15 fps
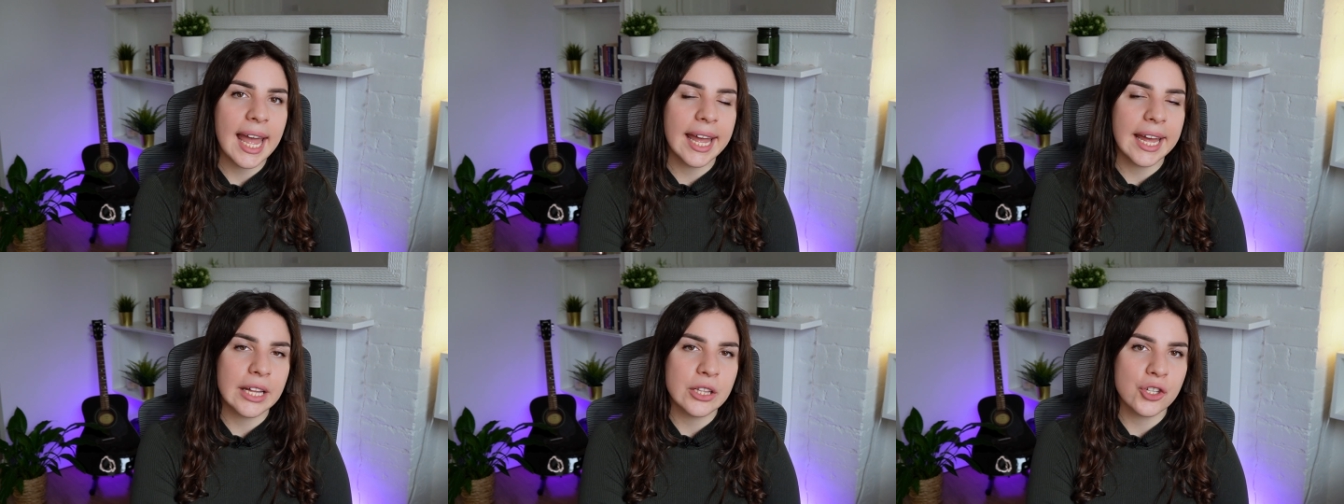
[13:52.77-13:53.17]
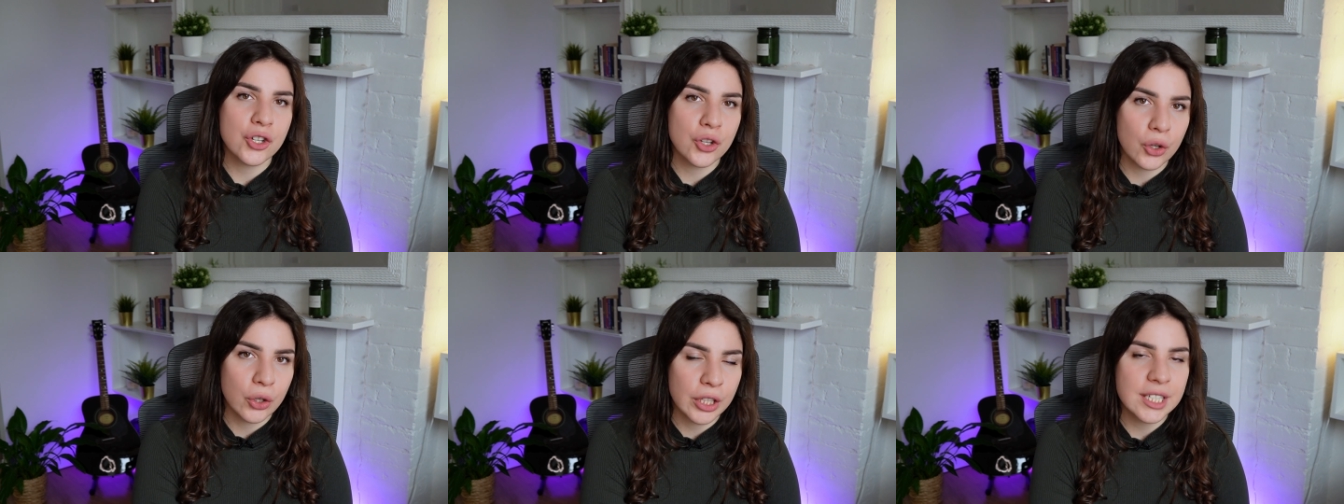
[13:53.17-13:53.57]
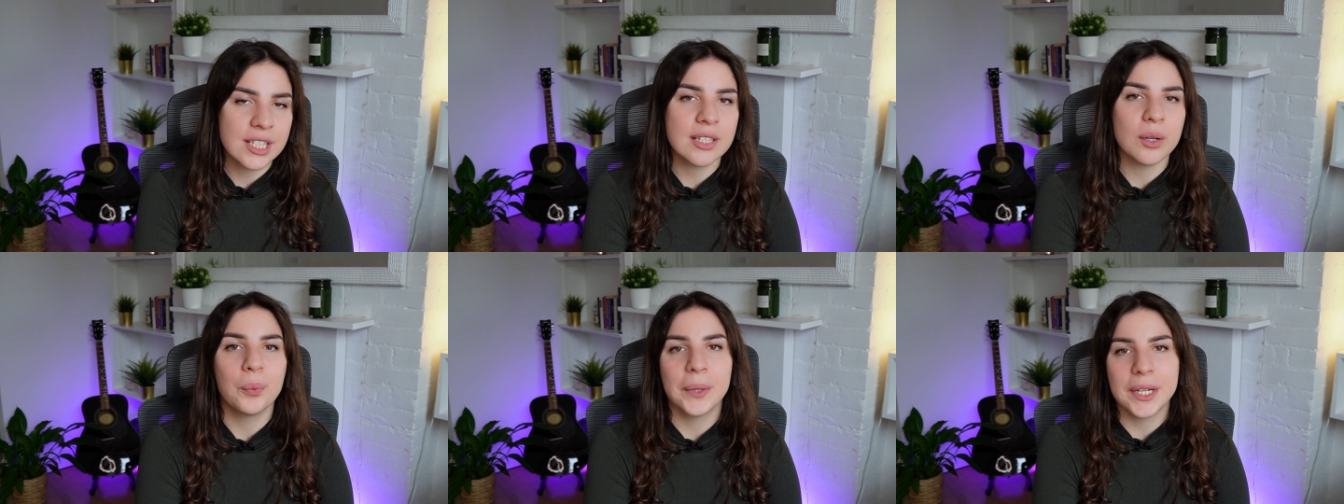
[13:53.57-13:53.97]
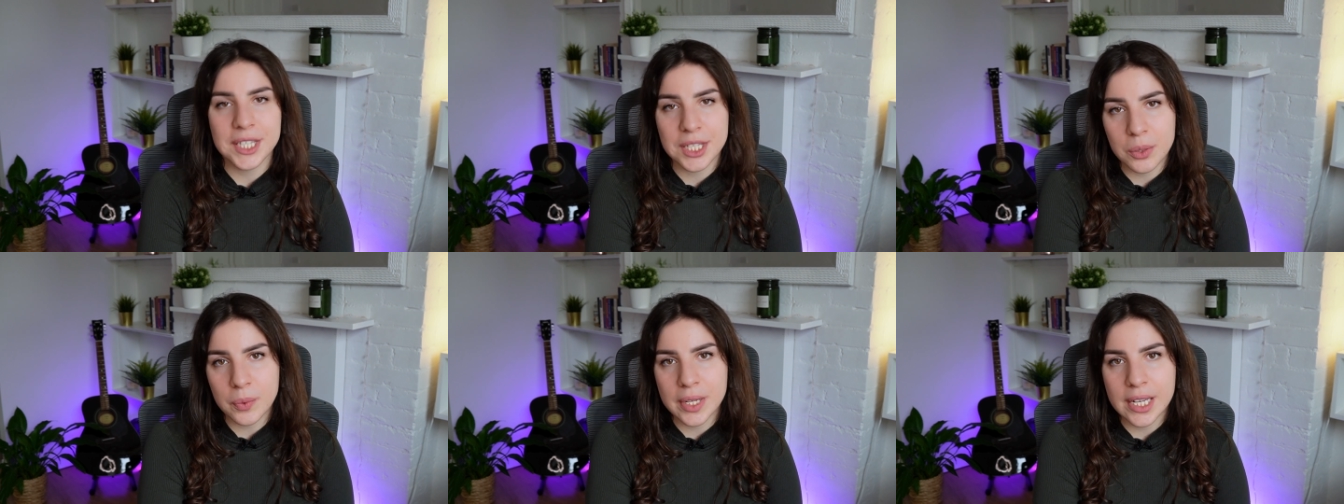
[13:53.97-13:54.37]
and shorts
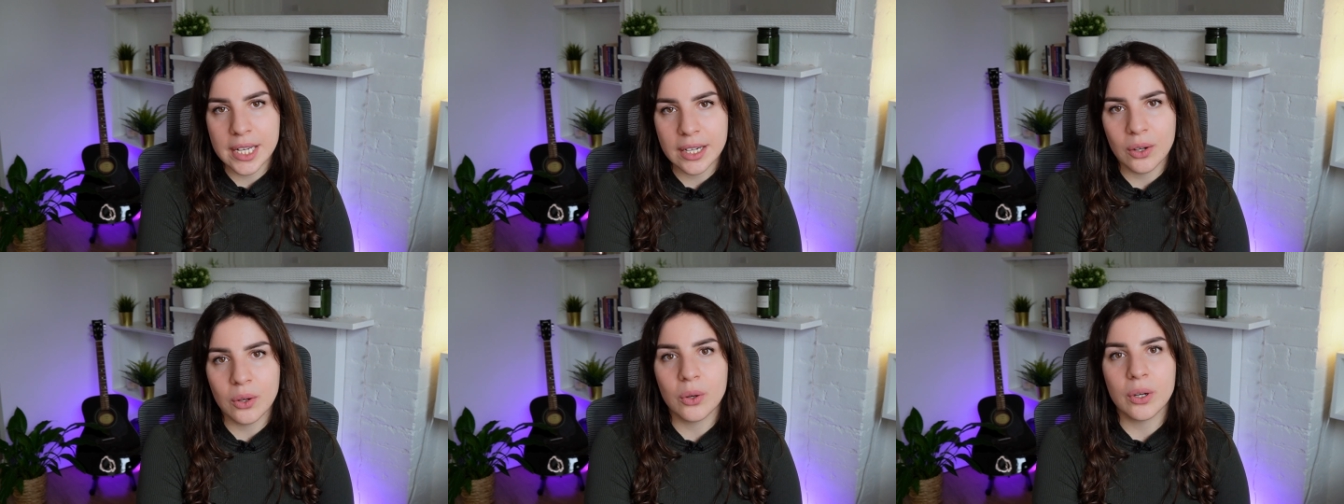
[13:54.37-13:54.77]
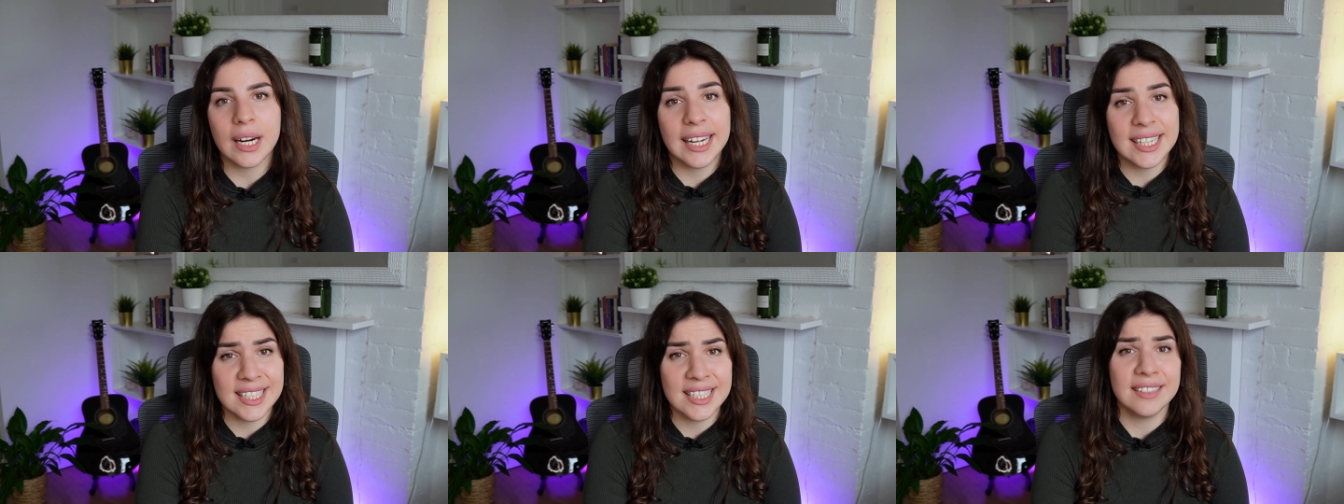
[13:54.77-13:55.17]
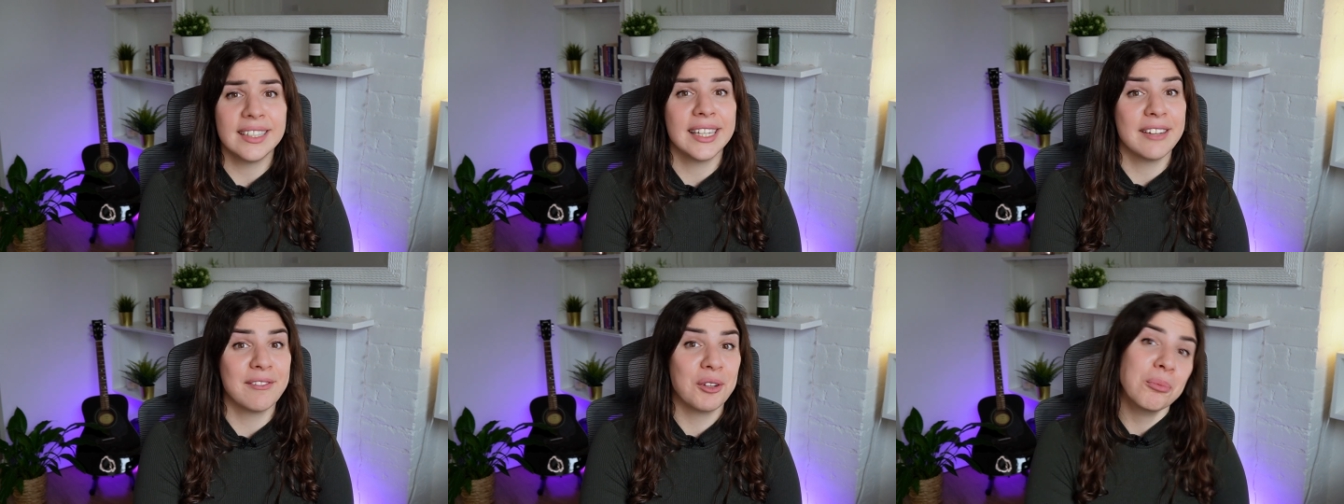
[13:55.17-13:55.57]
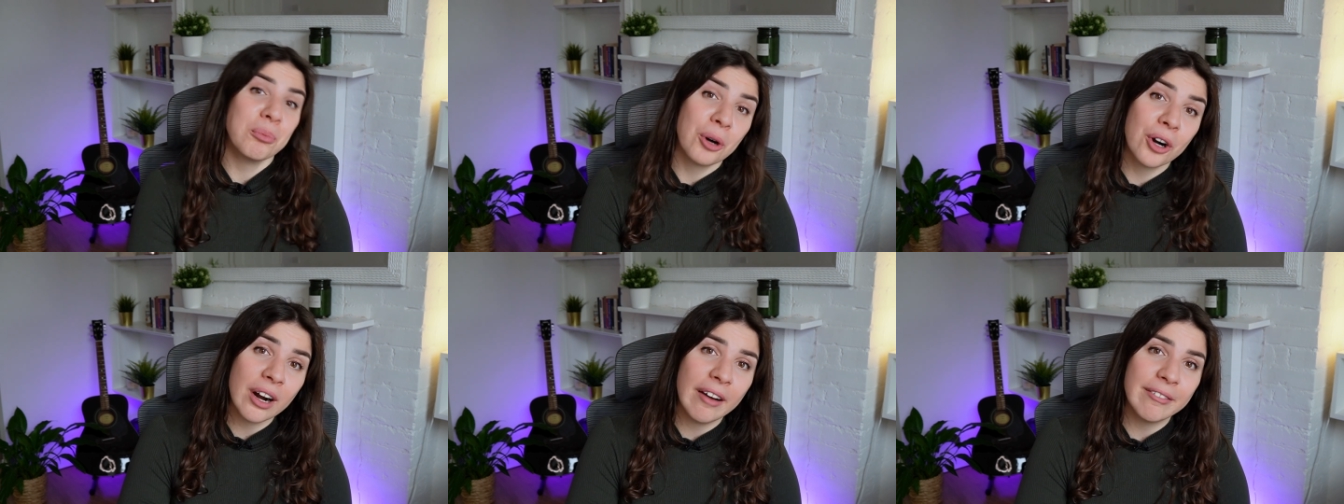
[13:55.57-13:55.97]
once a week or ideally even
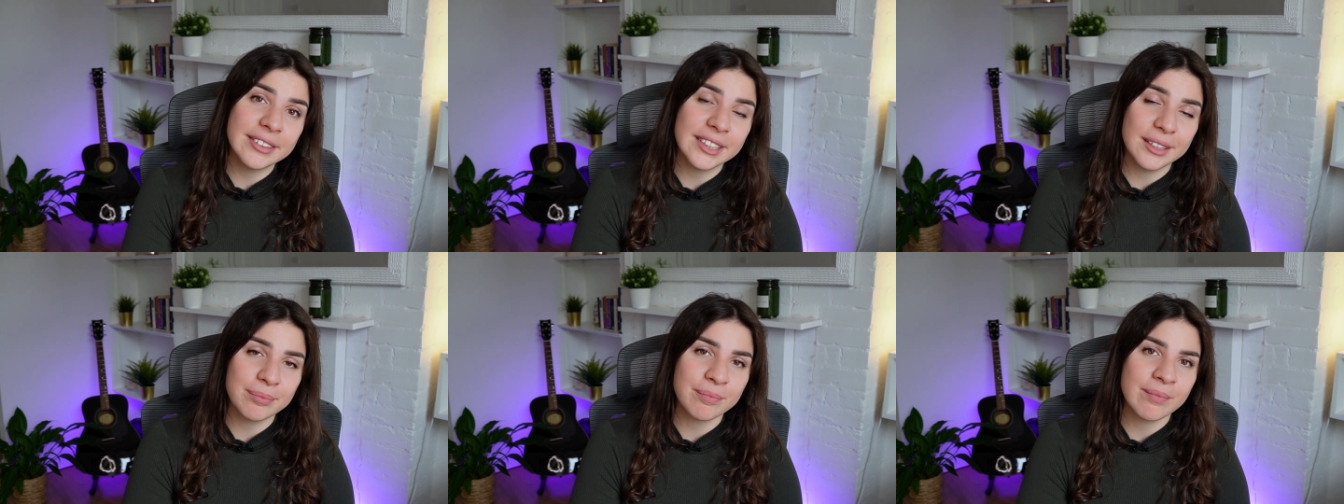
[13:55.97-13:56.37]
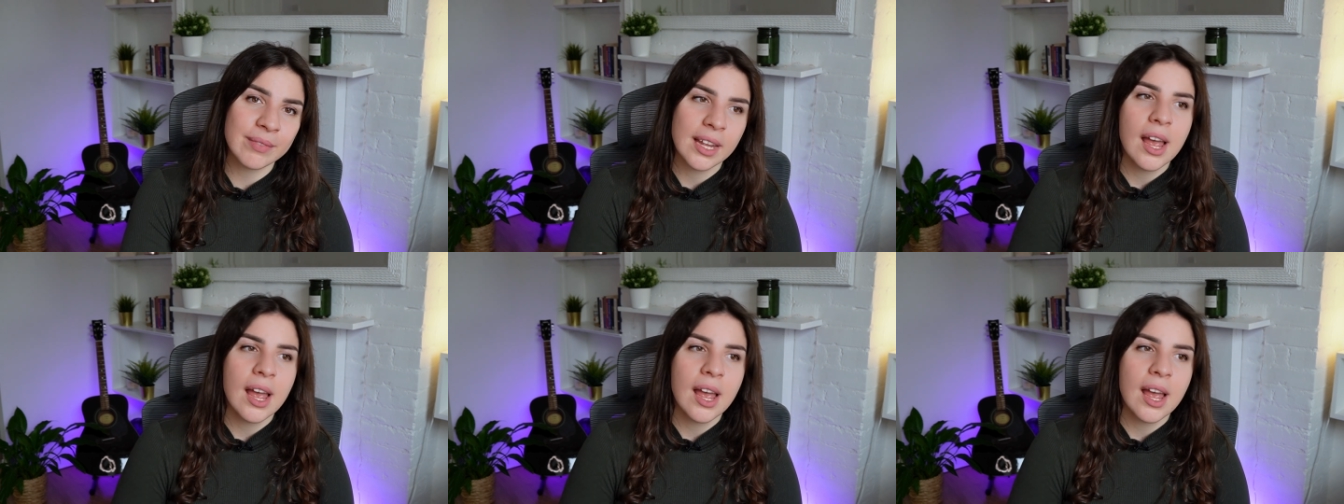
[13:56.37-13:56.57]
more often.